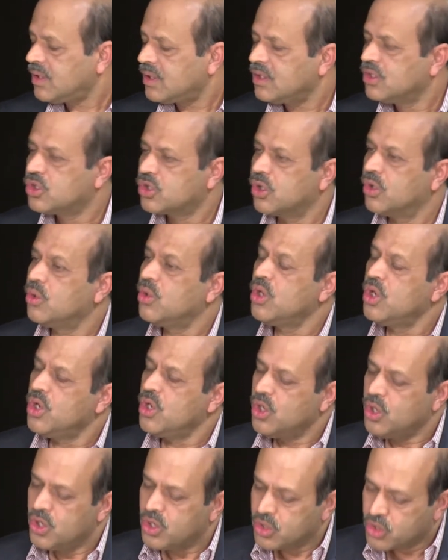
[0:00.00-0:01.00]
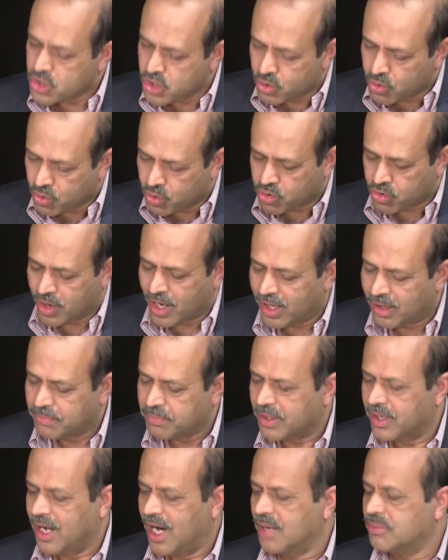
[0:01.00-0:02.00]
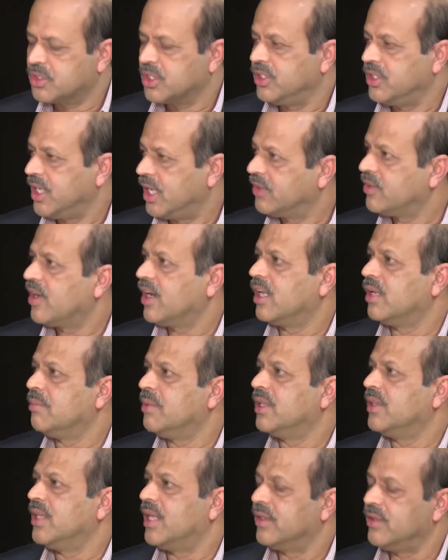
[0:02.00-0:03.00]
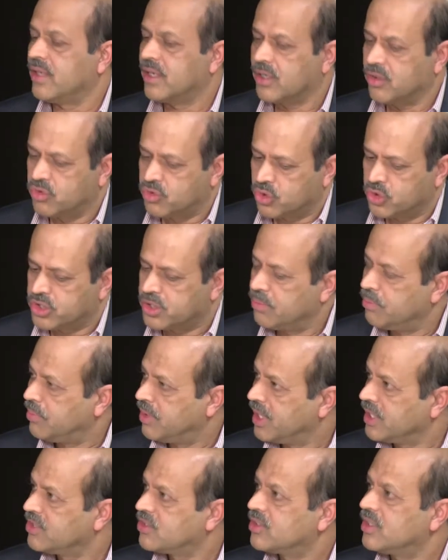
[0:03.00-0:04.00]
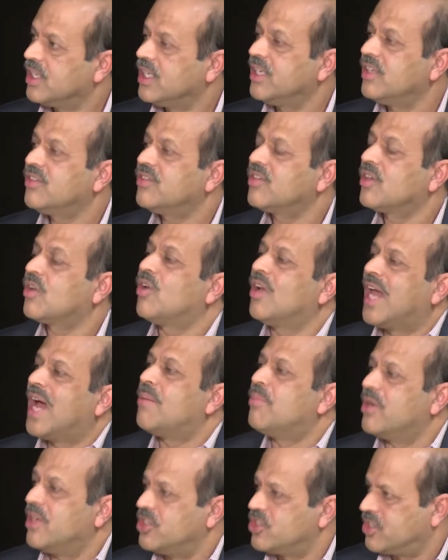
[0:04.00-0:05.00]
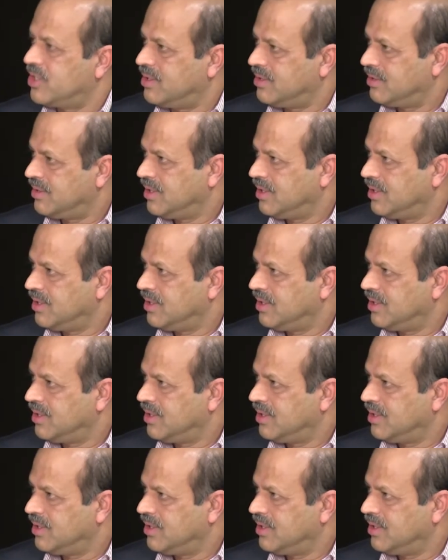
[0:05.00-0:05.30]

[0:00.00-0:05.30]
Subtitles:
So to help adoption, the other element that the consortium brings is the collaboration.